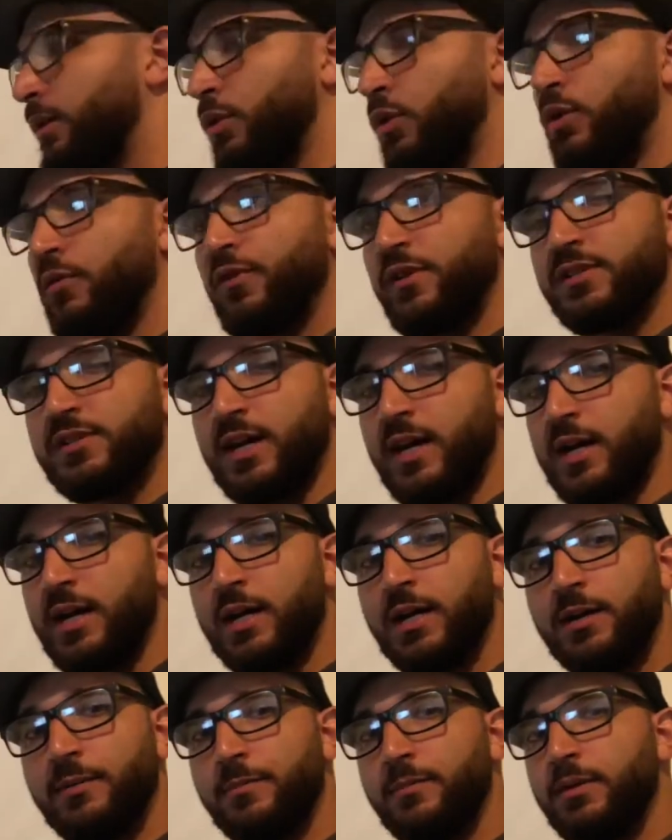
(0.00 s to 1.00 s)
over
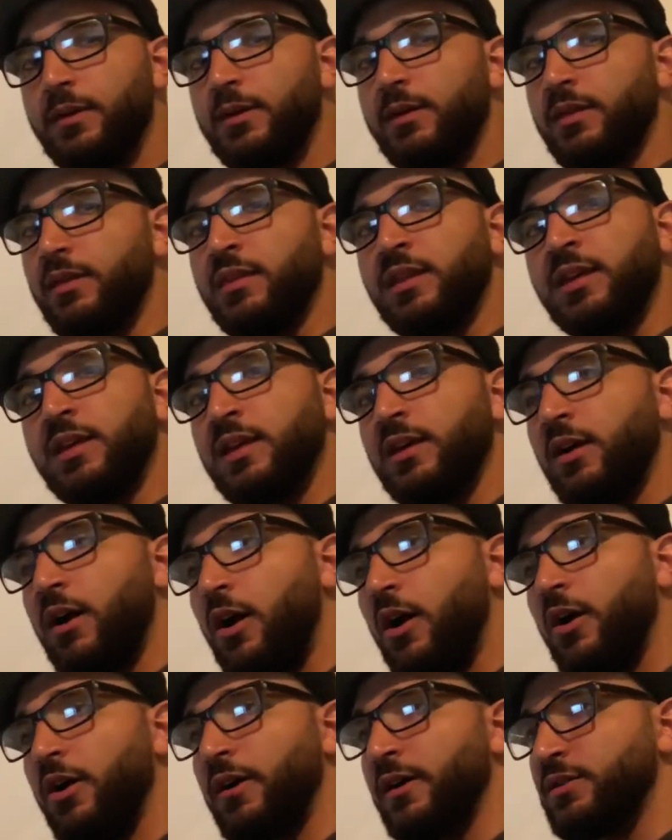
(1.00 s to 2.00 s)
time, the
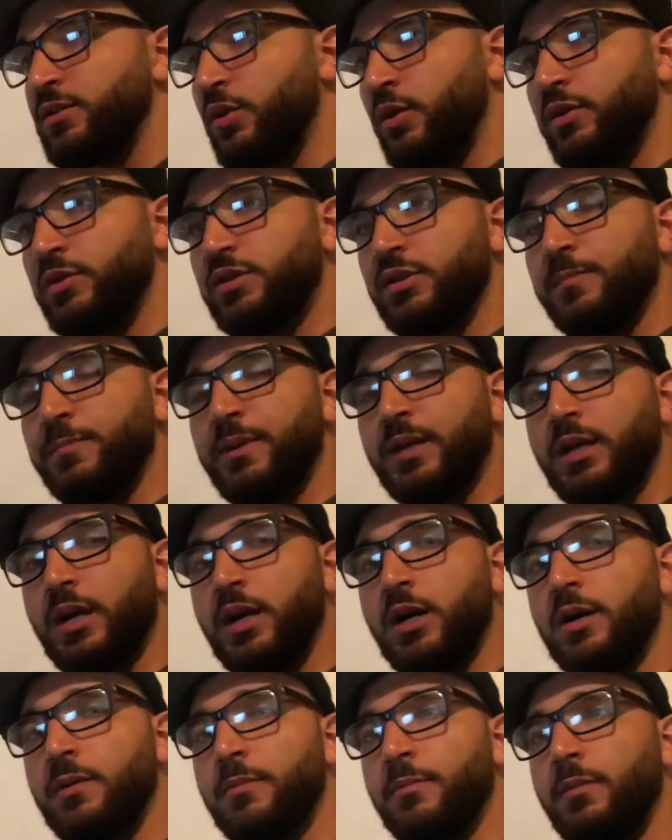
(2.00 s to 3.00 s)
heart is going to
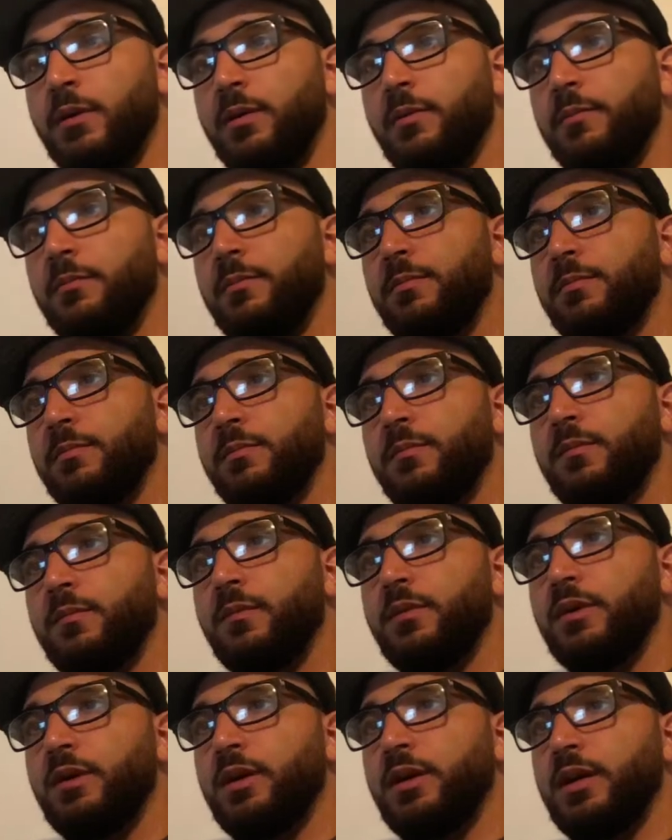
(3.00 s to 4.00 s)
become
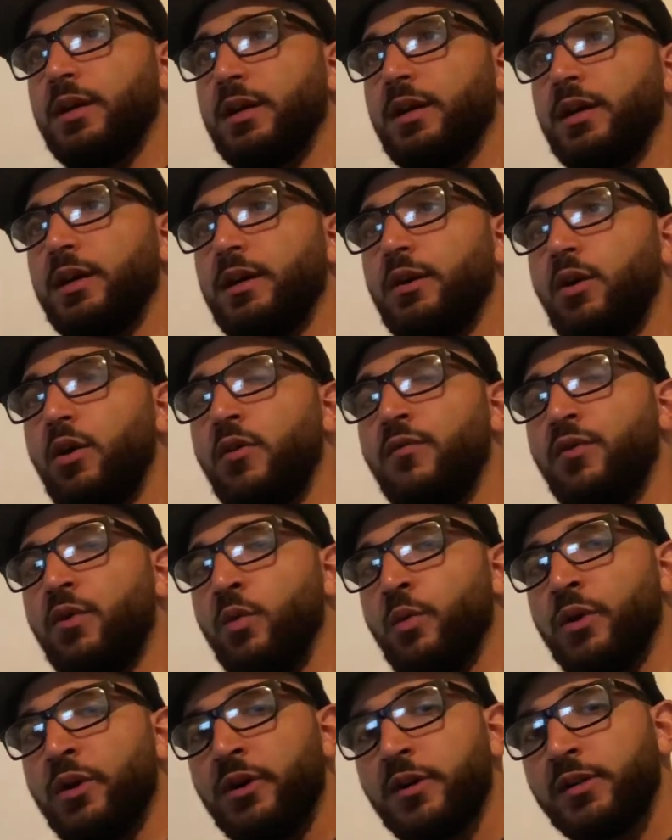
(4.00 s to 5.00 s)

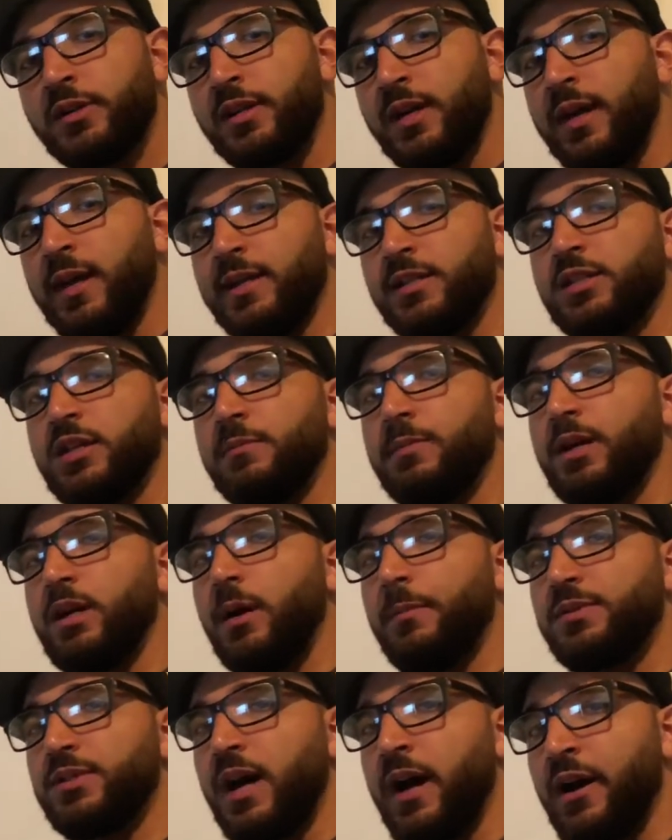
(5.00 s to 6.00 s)
overworked and it's going to
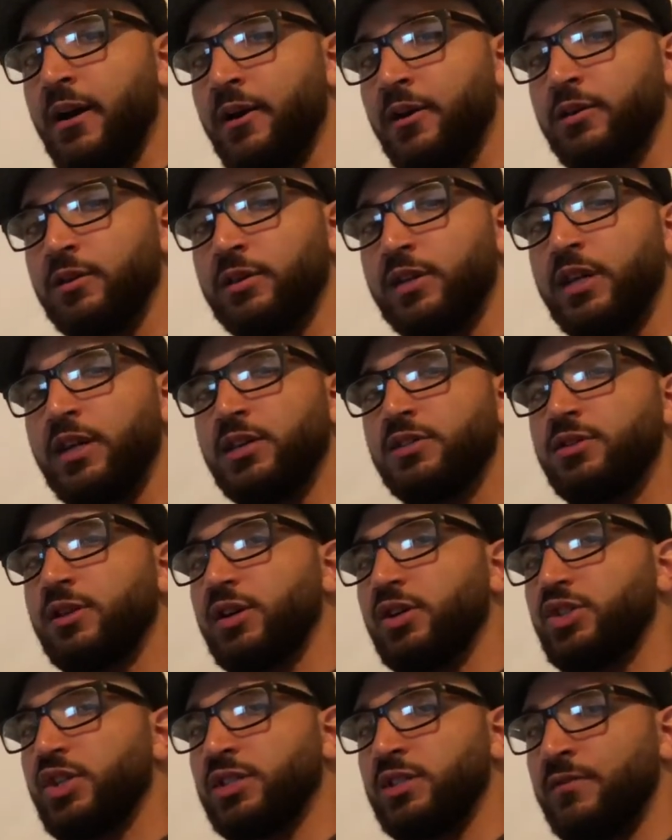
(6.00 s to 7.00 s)
become tired, leading to
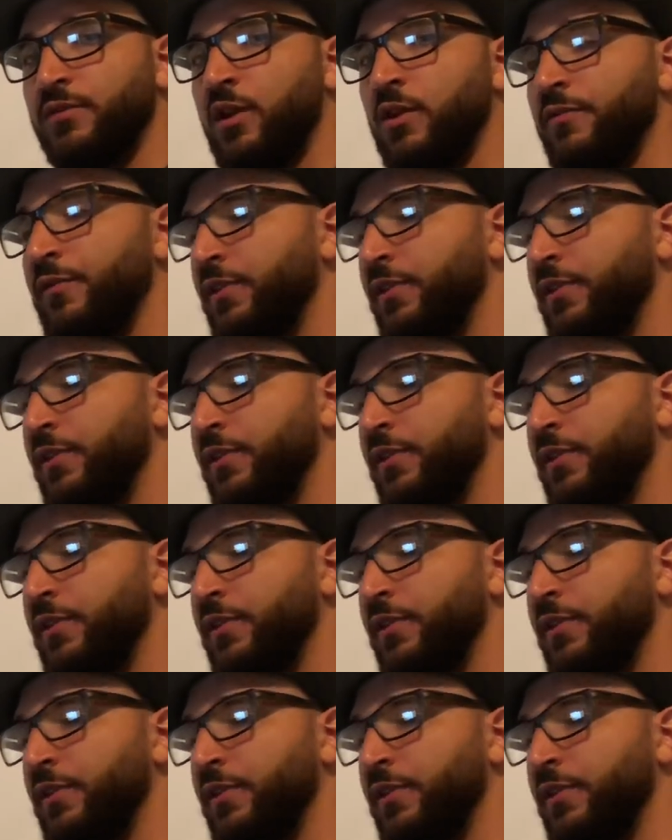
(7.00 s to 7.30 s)
congestive heart